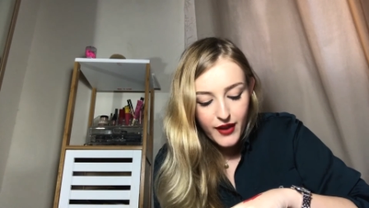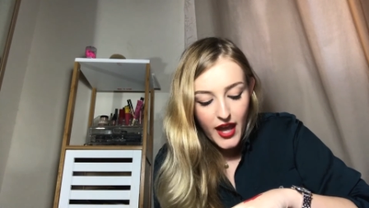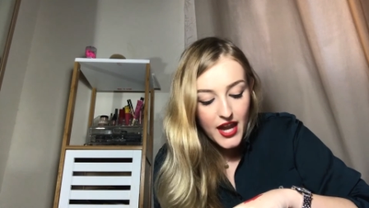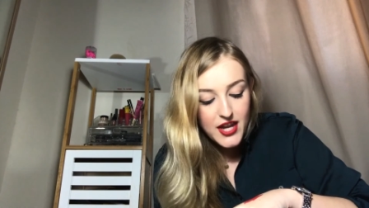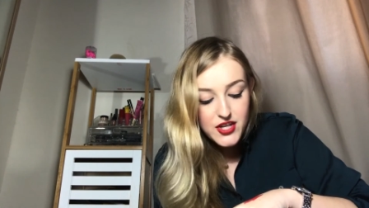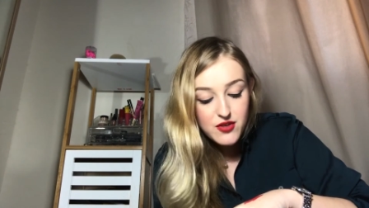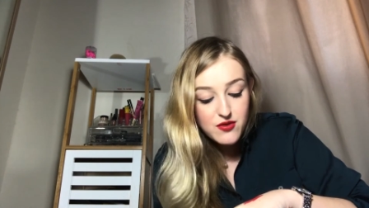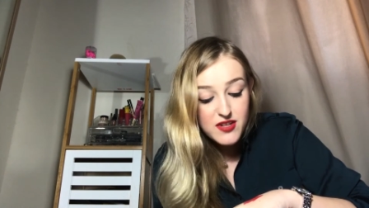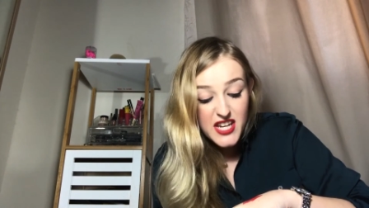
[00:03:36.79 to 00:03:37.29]

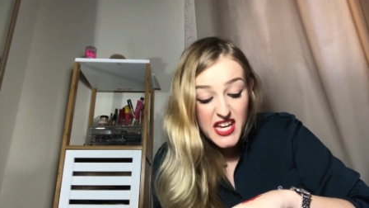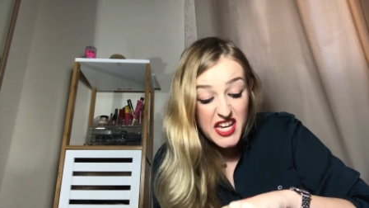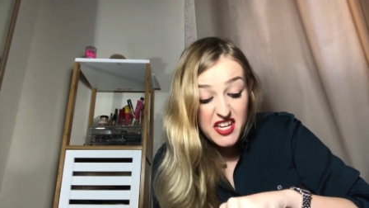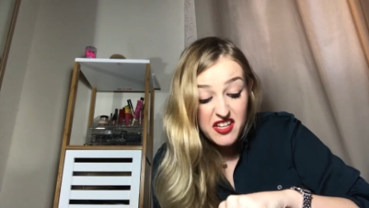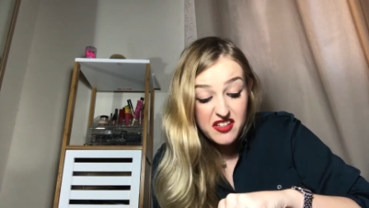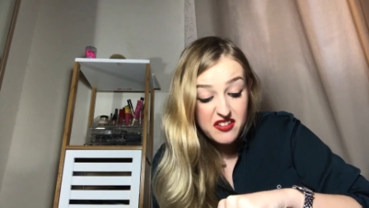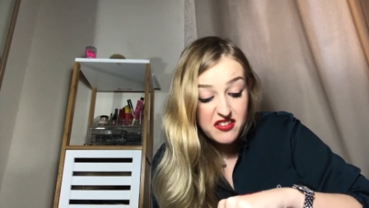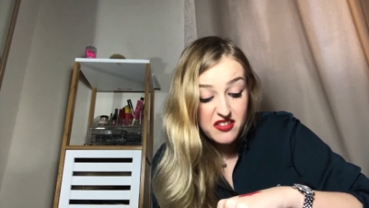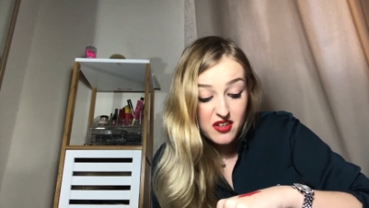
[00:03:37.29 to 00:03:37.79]
and
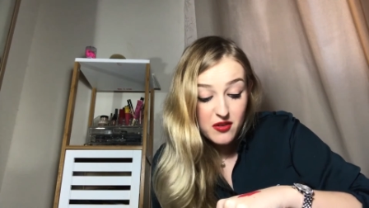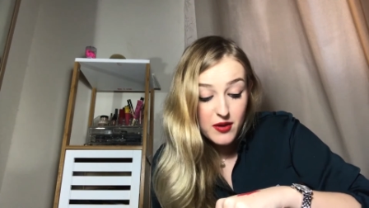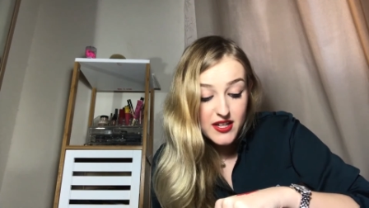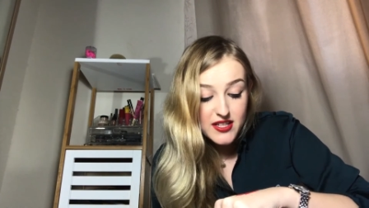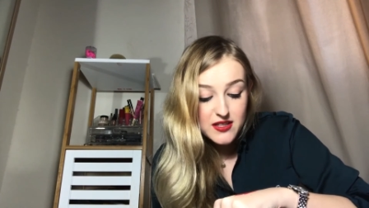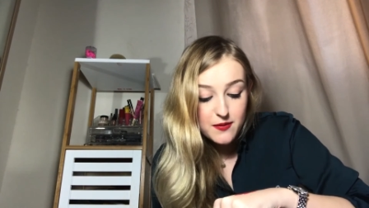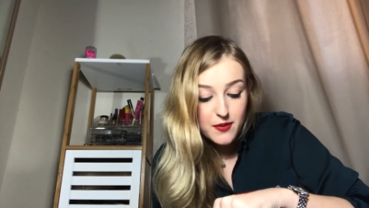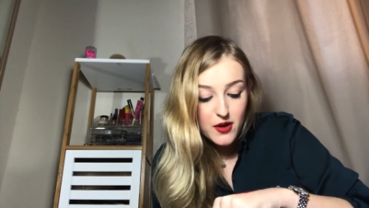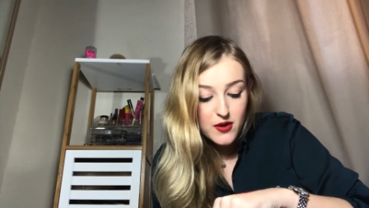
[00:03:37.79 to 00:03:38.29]
unique. So
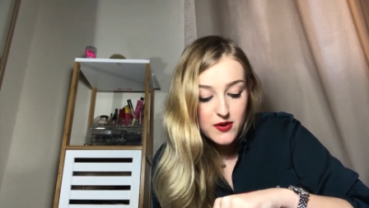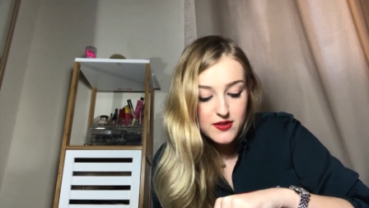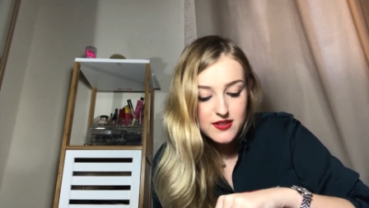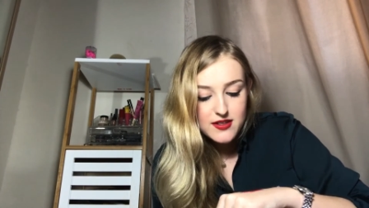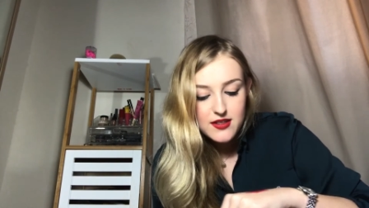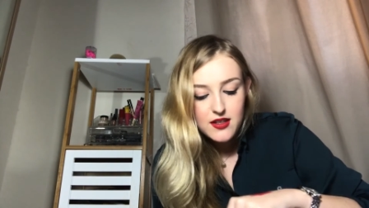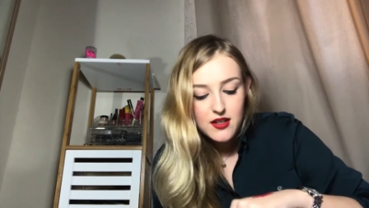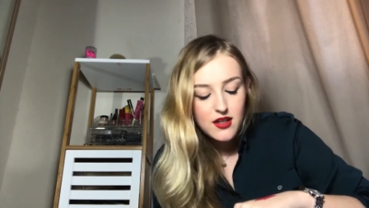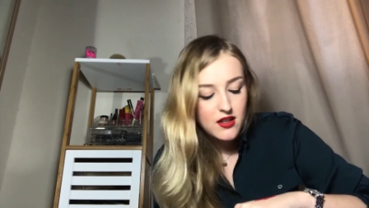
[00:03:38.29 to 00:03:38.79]
I
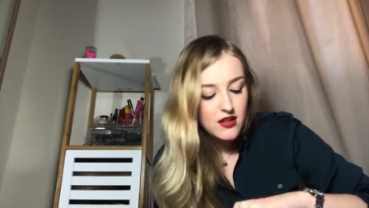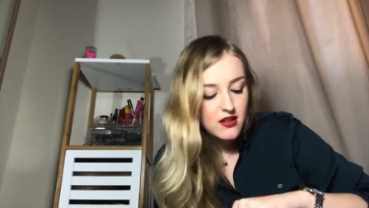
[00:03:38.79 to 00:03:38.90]
suppose